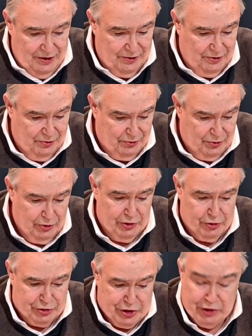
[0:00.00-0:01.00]
You know,
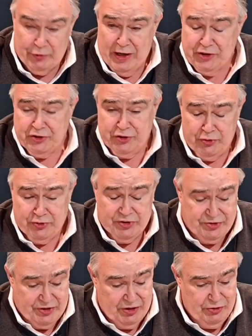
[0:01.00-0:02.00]
earlier generations used to
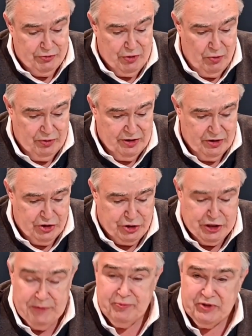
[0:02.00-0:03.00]
say you don't get a
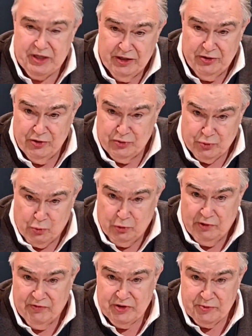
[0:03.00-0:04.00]
sheepskin in the
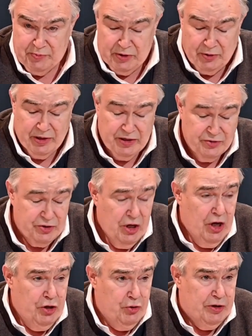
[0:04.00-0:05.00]
school of experience,
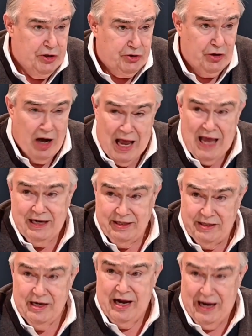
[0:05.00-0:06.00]
you get your
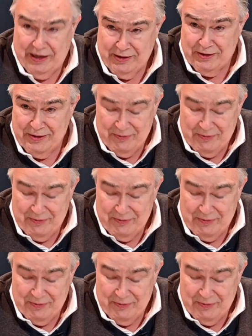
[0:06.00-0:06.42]
hide tanned.